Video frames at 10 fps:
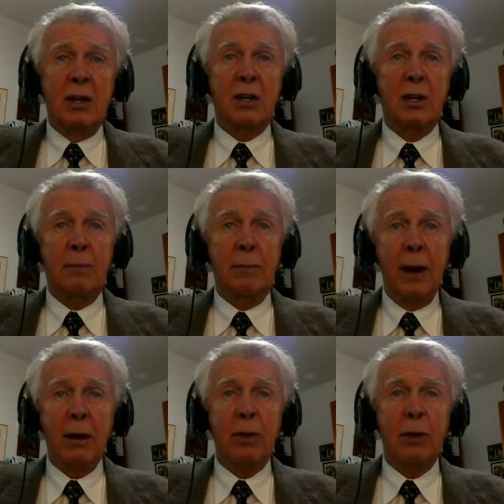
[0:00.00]
To
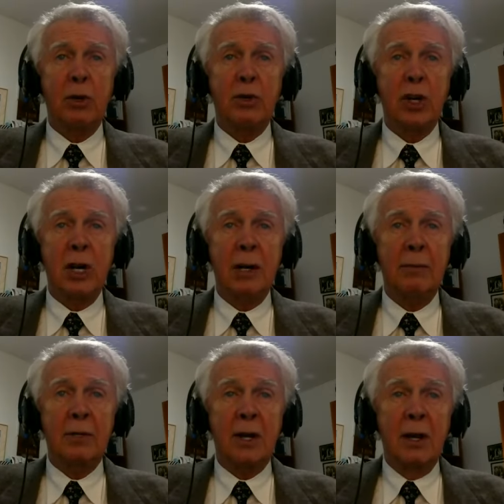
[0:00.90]
compare the
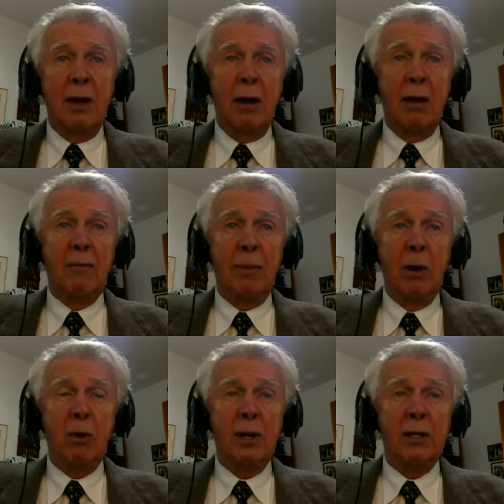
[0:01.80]
regimes of
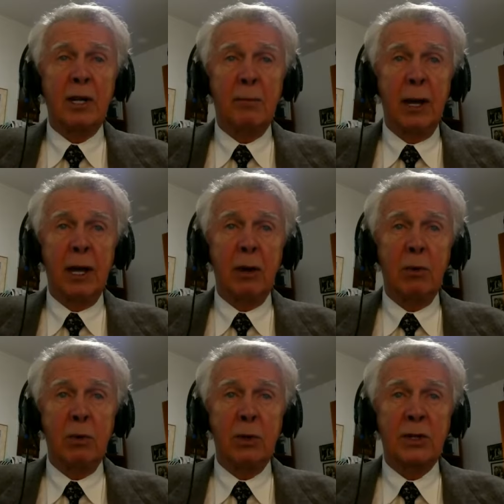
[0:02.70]
Poland to
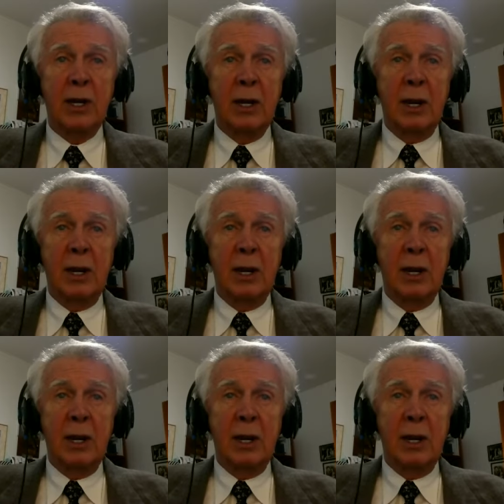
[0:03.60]
Belarus